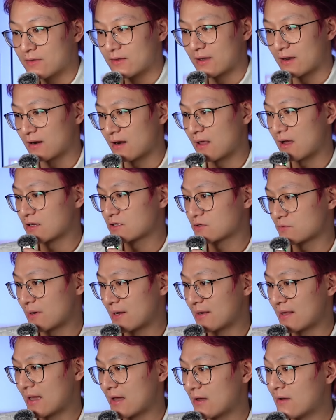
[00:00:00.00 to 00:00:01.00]
The clock's
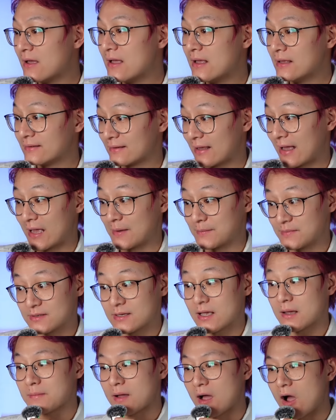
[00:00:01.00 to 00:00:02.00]
run out, time's
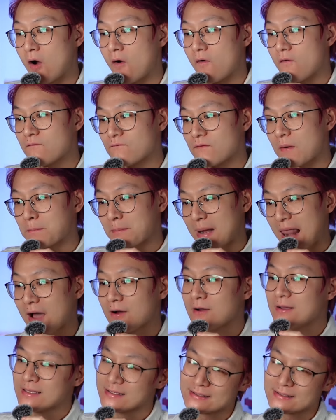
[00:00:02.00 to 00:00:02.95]
up, overblown.